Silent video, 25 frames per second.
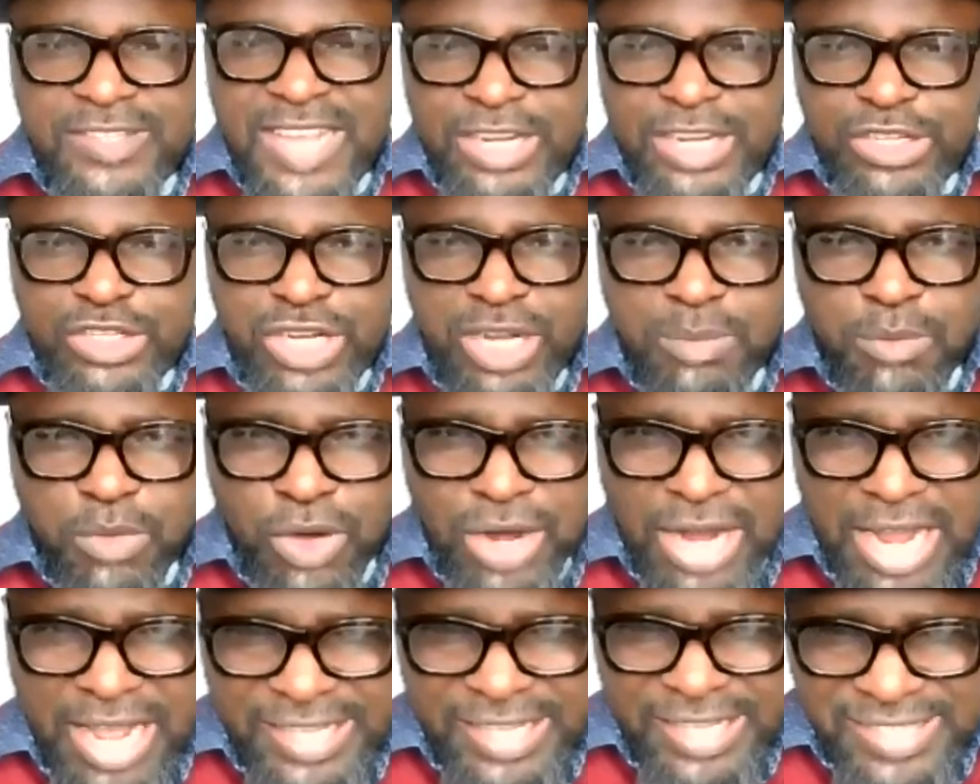sexually
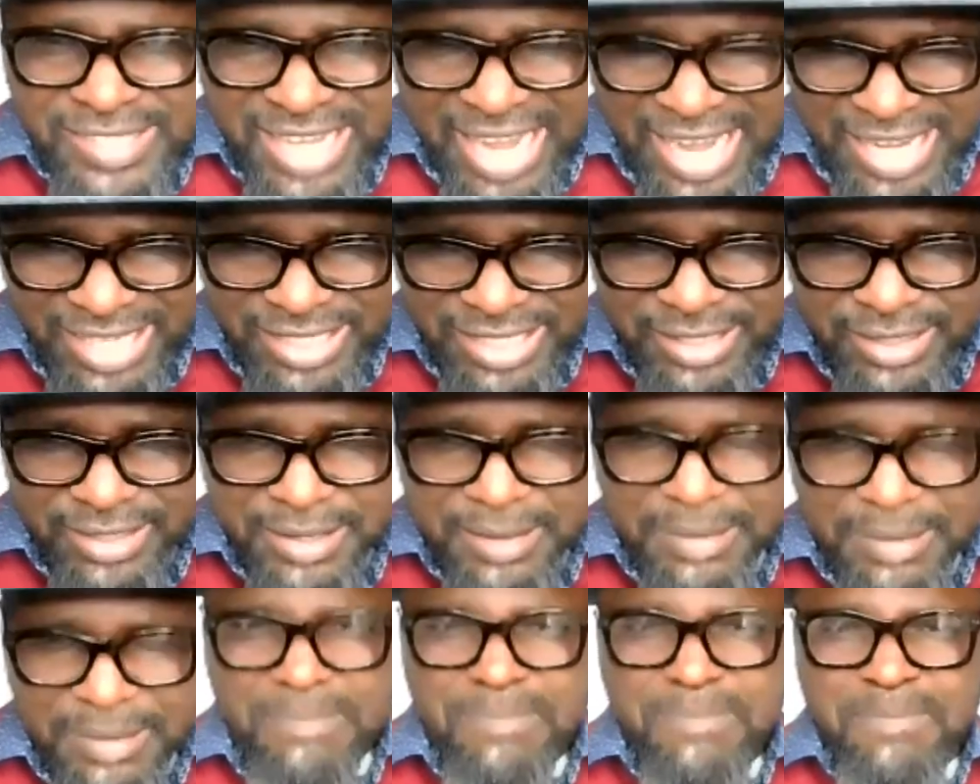molested,
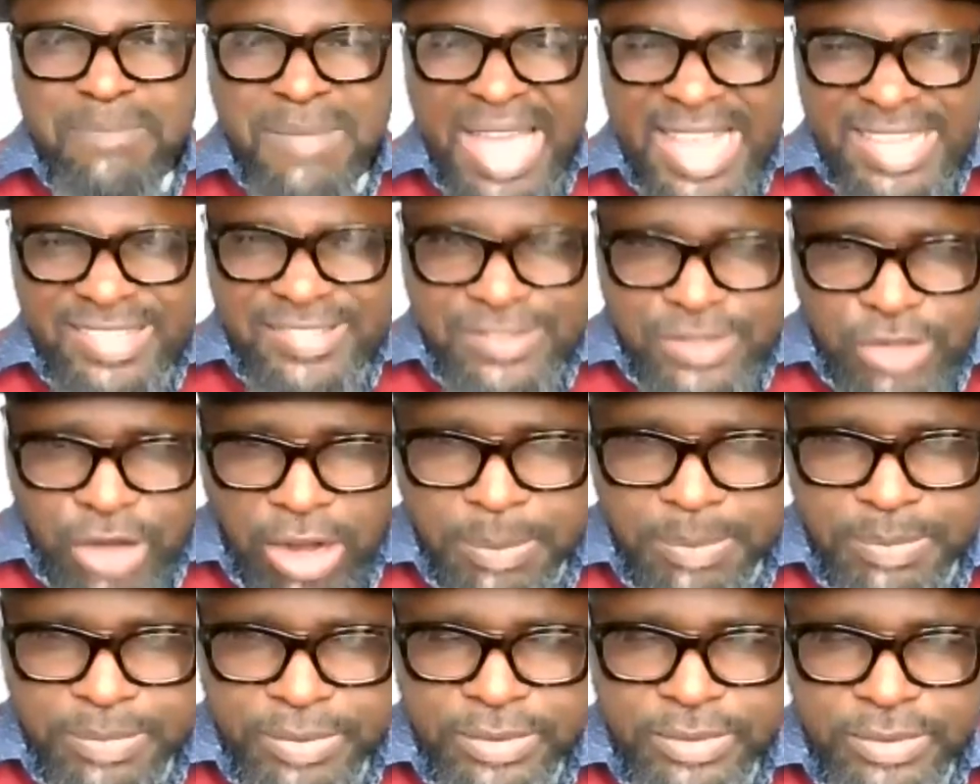messed
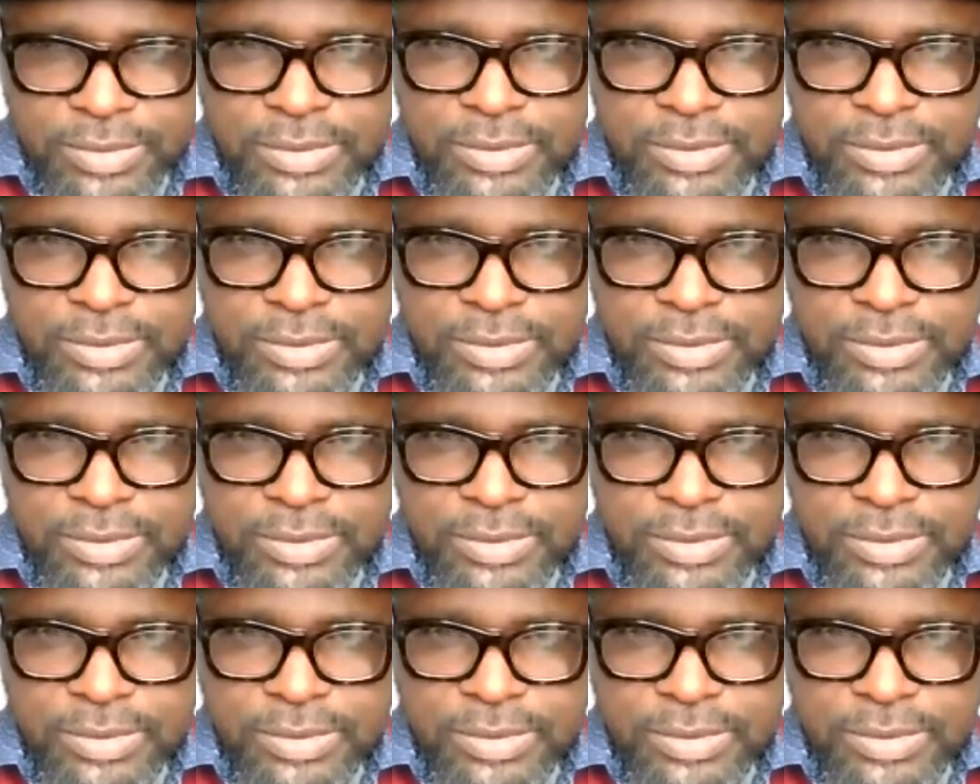up,